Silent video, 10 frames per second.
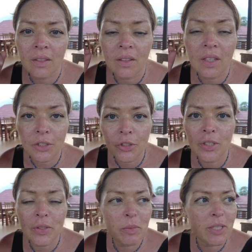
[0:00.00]
That
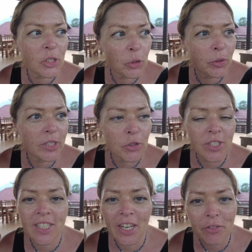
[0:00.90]
turned out to be a super
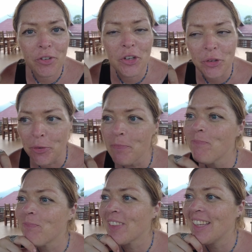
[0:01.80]
interesting afternoon.